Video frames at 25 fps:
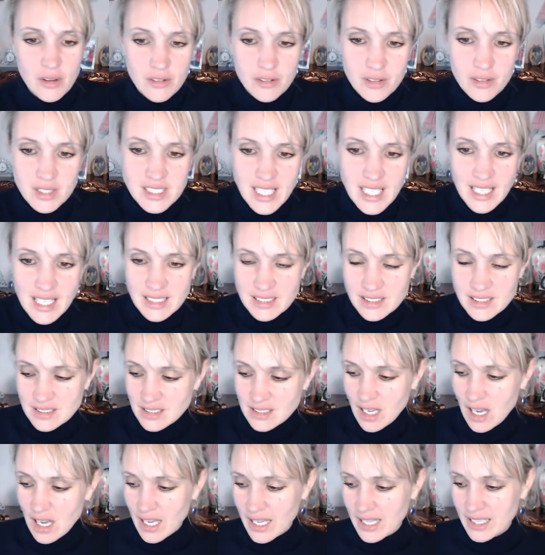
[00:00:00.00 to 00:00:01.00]
if we take
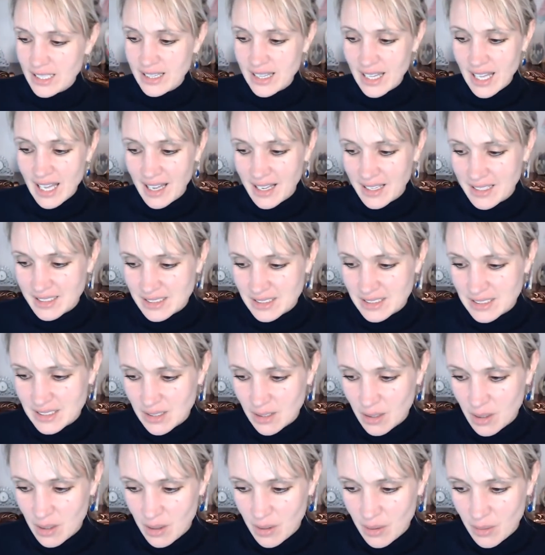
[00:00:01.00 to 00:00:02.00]
aside that,
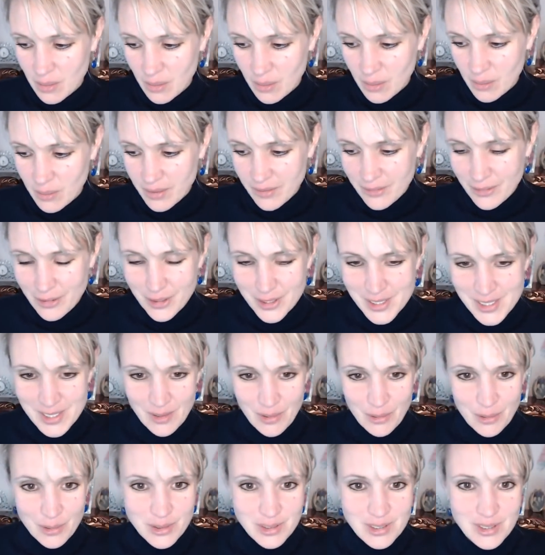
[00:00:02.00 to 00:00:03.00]
we've got
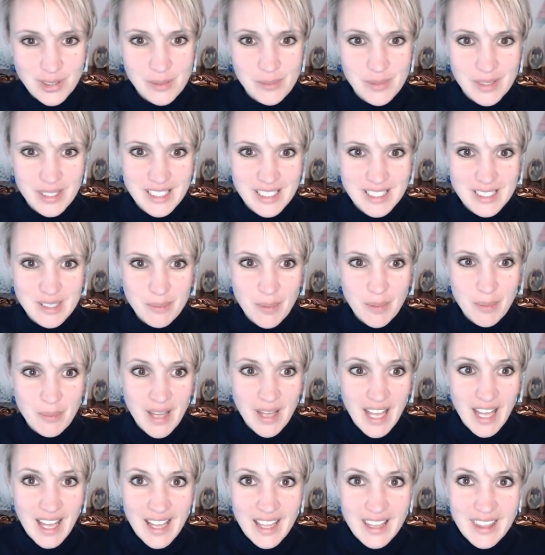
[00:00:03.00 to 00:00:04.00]
to also begin to
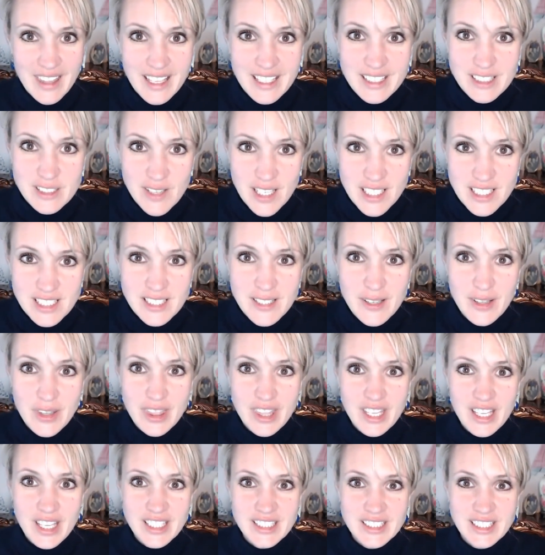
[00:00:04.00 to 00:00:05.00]
prepare that in 20 or
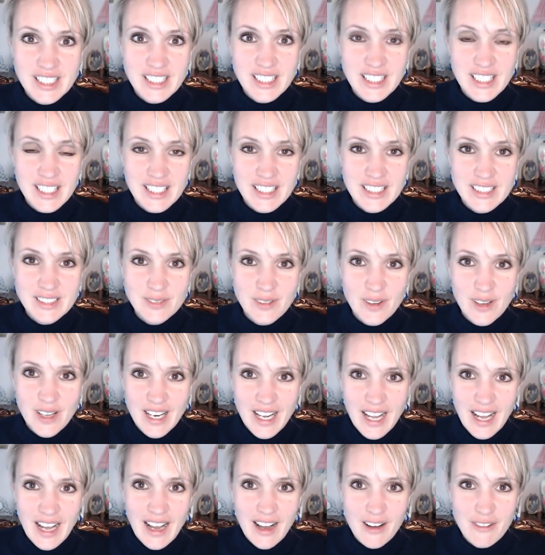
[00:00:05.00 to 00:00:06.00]
30 years, we're going
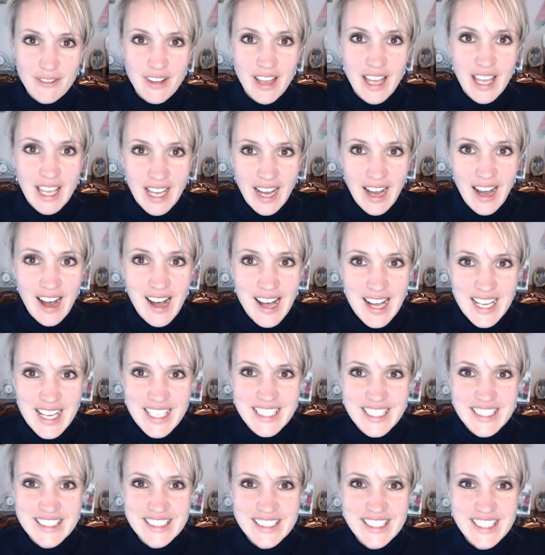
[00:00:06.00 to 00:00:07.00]
to have
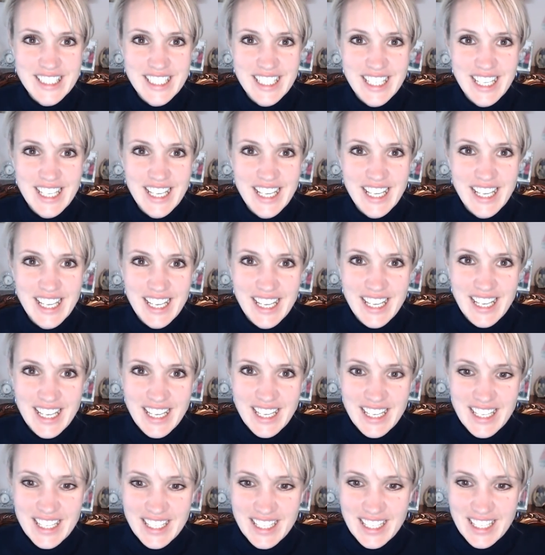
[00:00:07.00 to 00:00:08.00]
AIs,
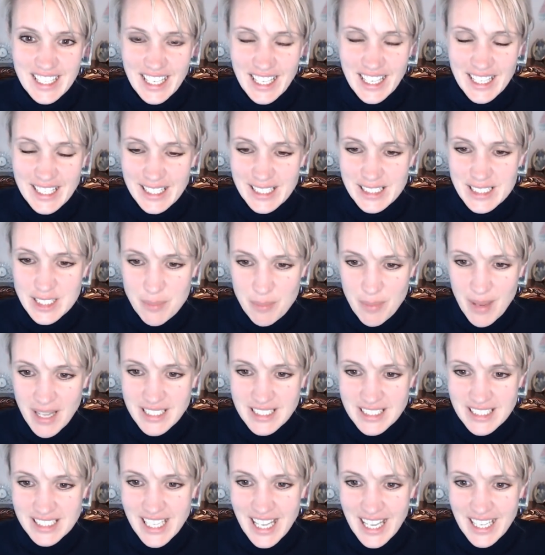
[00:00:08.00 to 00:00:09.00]
like
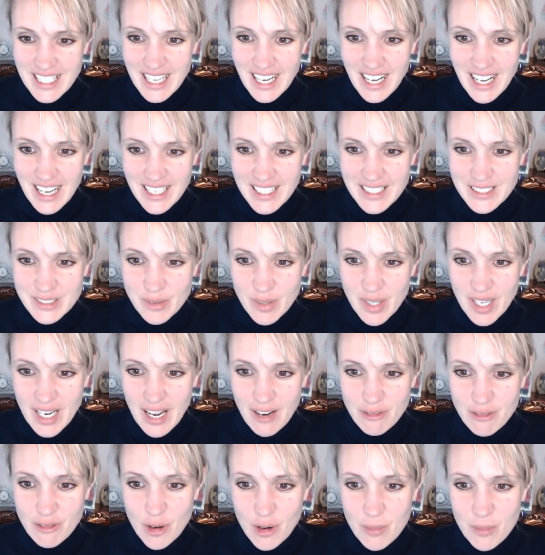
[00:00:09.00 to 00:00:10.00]
independent AIs. We're going to
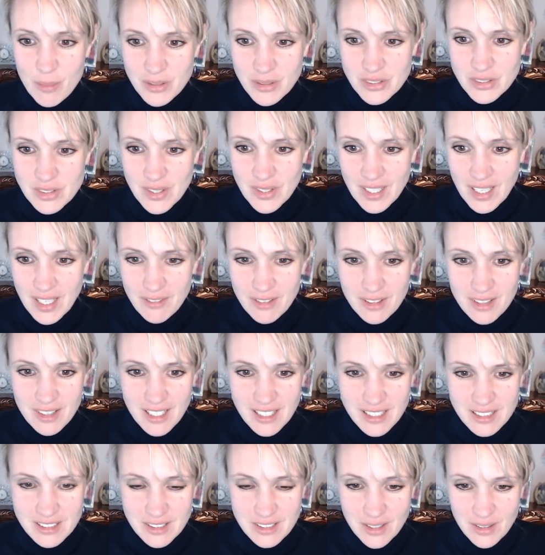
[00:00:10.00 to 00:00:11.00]
have robots doing
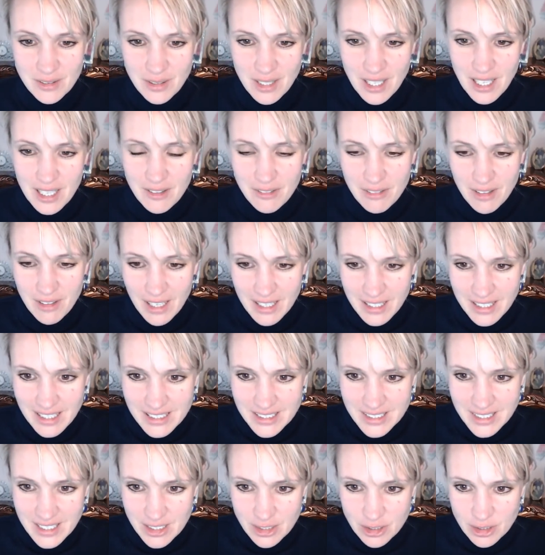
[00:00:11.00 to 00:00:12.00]
everything. So kind of like
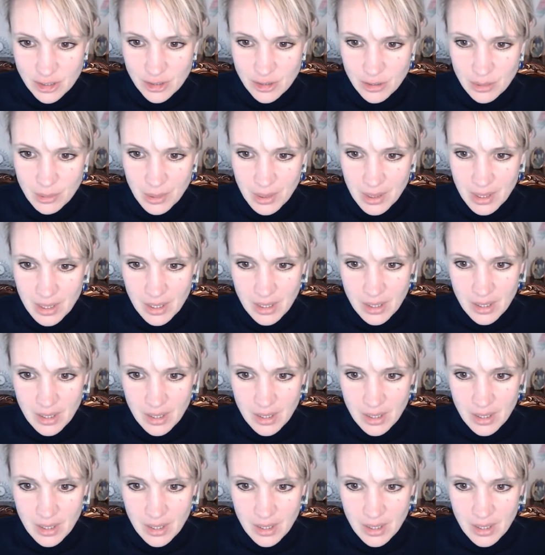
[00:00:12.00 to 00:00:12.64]
this issue,